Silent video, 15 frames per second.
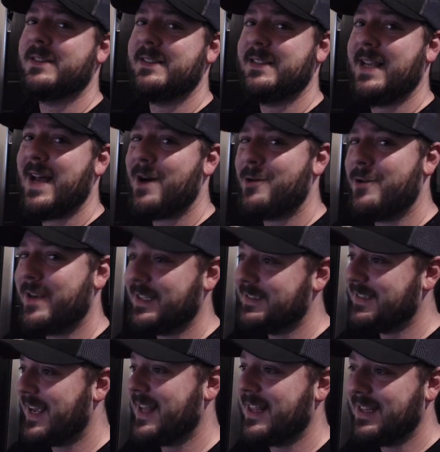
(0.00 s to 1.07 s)
see how you can
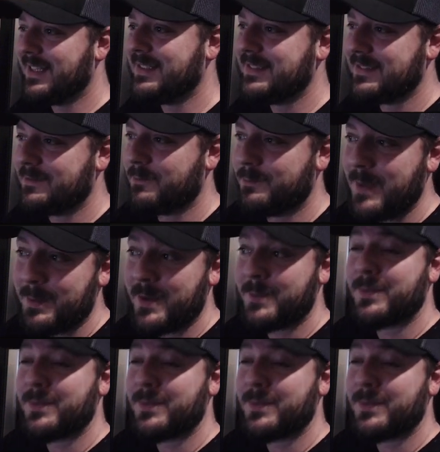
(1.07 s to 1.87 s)
take this and maybe